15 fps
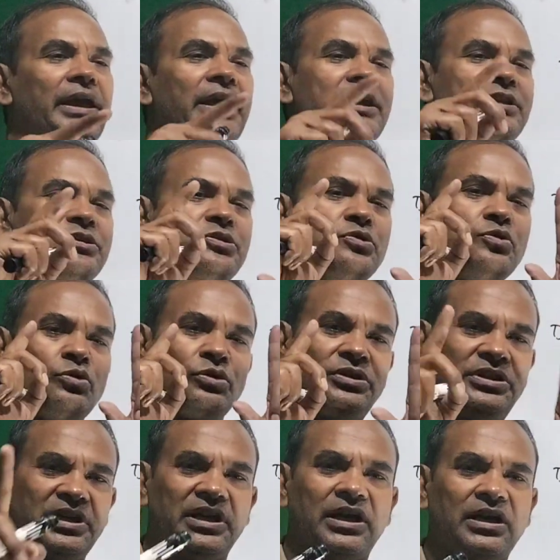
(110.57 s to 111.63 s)

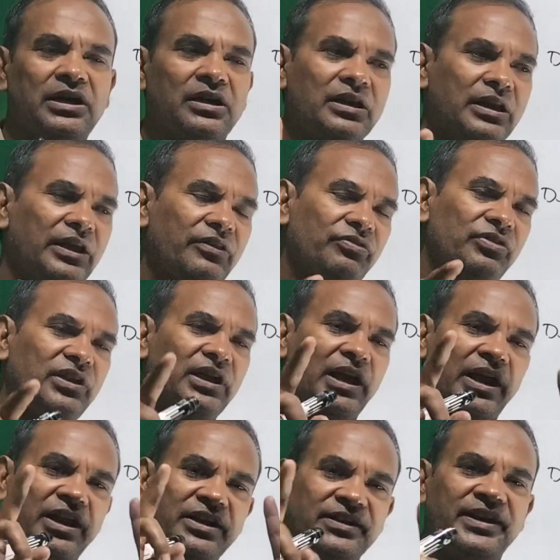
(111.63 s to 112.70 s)
into there in
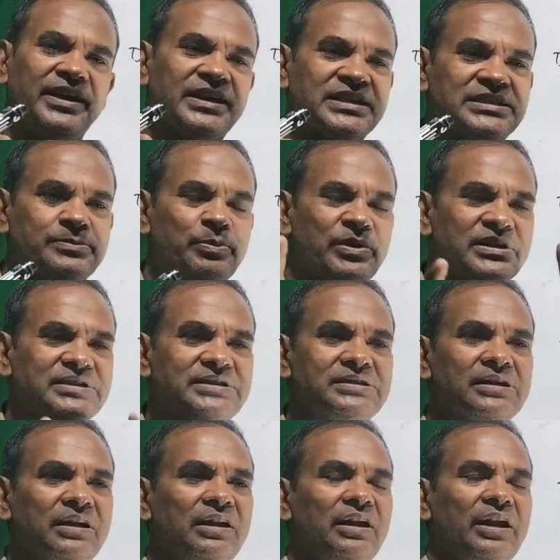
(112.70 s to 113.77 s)
the indirect
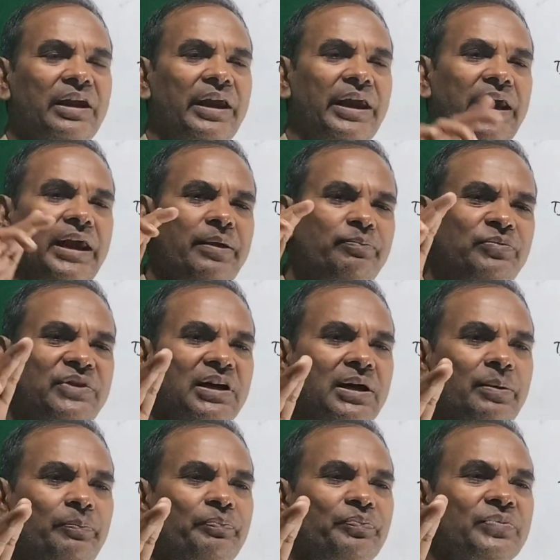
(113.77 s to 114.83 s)
space if
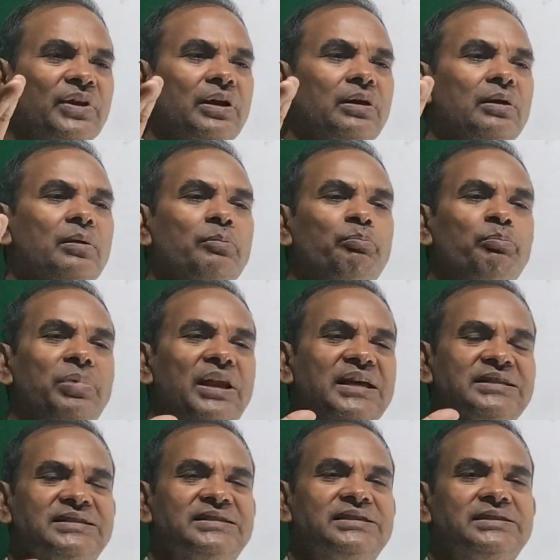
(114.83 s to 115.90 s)
the
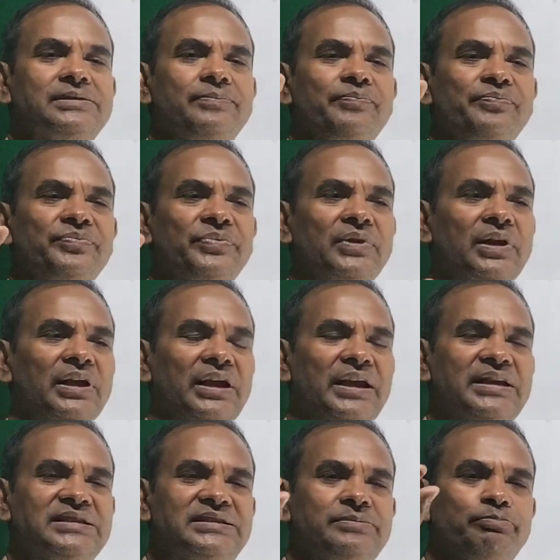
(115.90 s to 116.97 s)
place
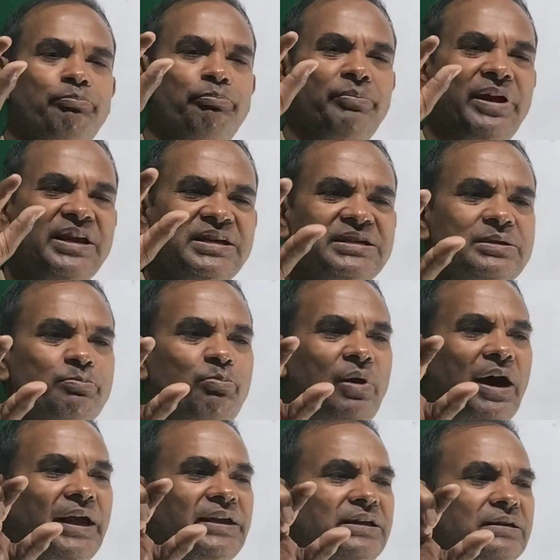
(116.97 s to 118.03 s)
is meant
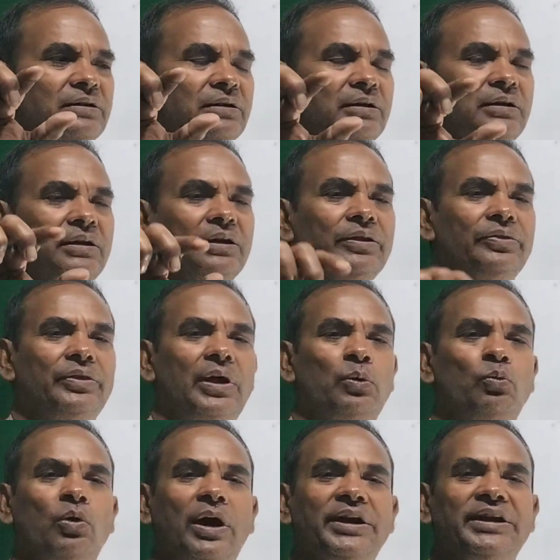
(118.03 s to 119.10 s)
by the
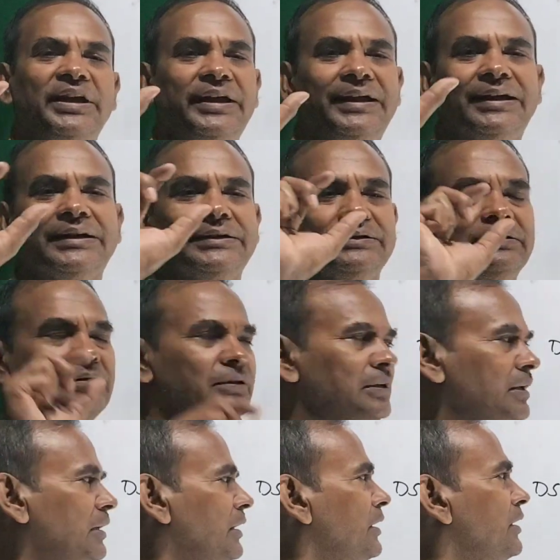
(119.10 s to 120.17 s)
word here.
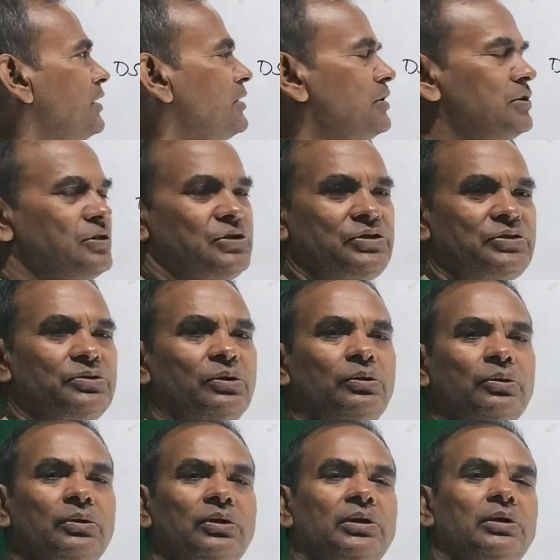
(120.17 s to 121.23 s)

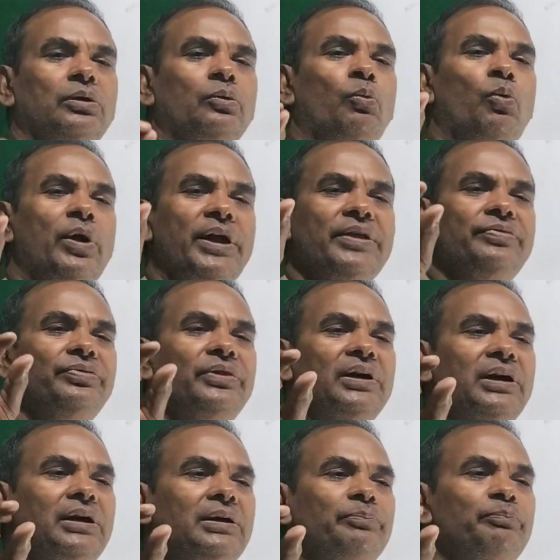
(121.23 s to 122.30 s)
So when
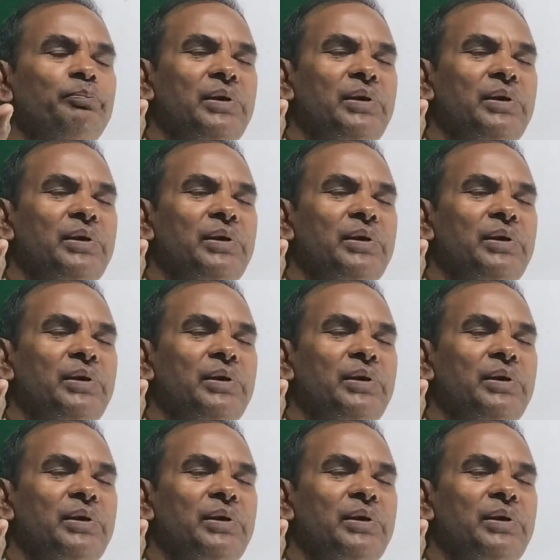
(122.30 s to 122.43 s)
the